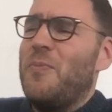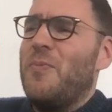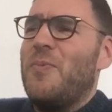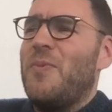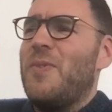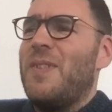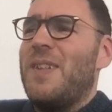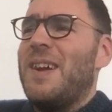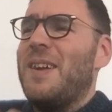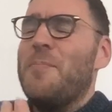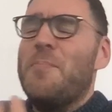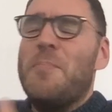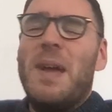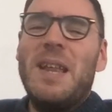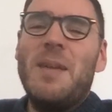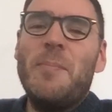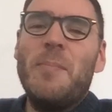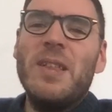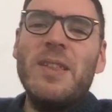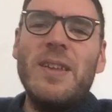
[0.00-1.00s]
like
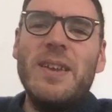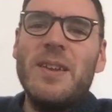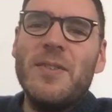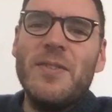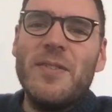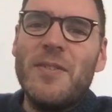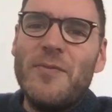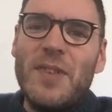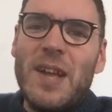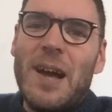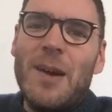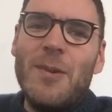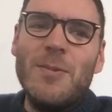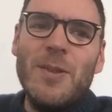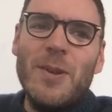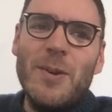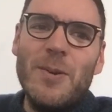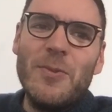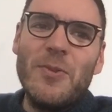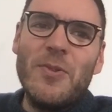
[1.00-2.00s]
many millions of
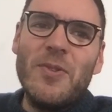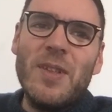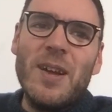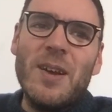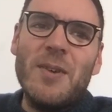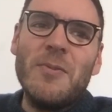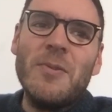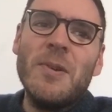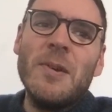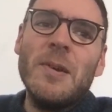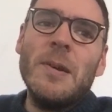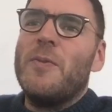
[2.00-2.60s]
downloads now.